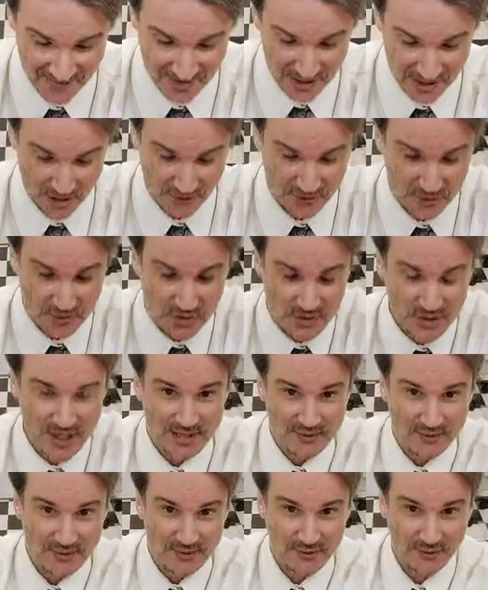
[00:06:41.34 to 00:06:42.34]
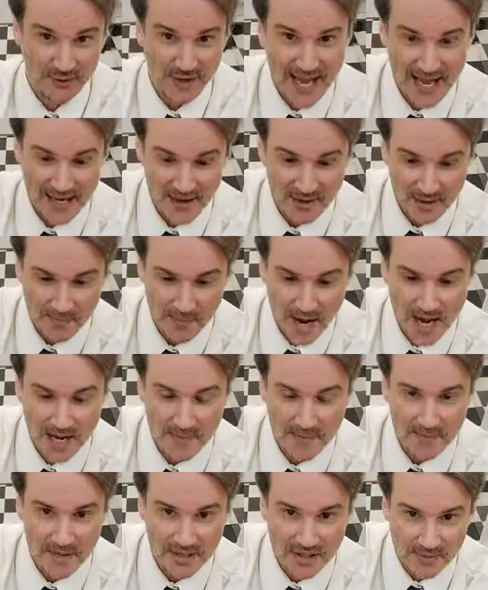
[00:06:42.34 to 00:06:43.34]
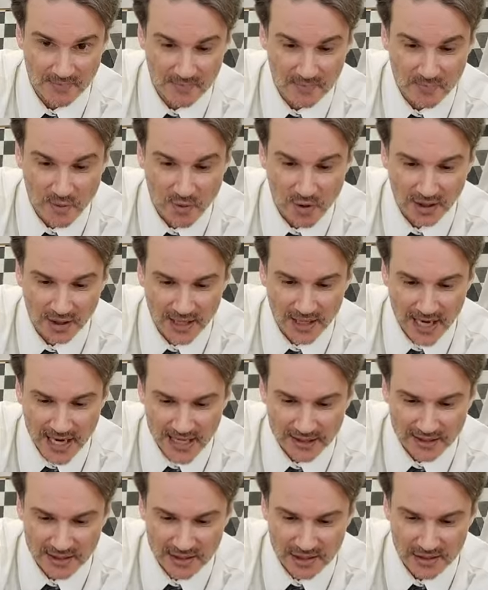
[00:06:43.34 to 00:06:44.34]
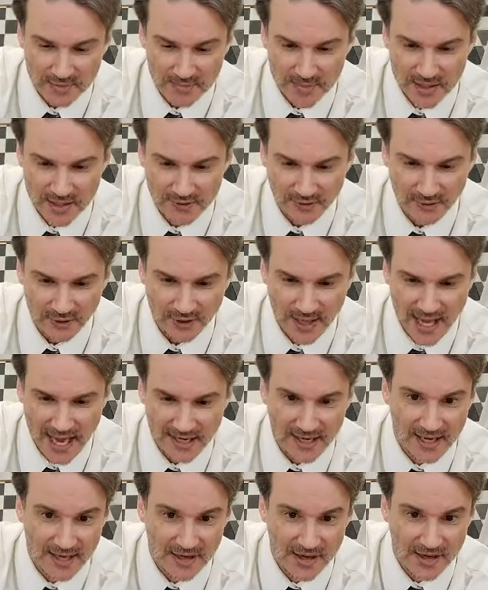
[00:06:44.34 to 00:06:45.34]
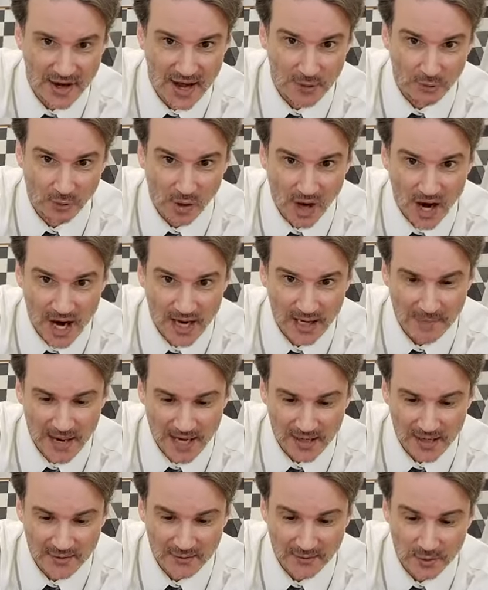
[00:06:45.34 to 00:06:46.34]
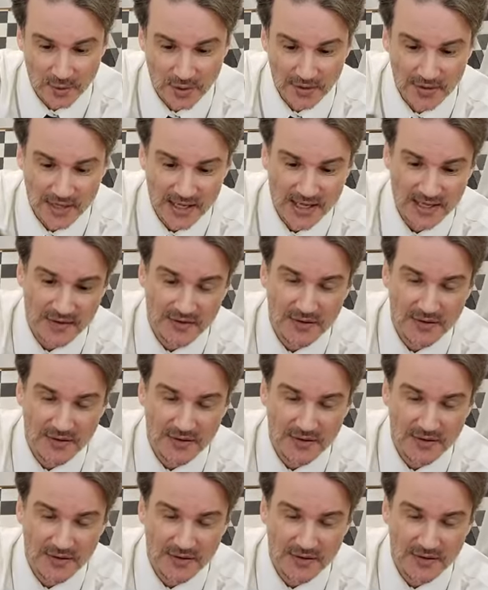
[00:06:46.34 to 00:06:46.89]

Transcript: you know, if you sit it flat on the bottom, it's more likely to be flat and not rock back and forth.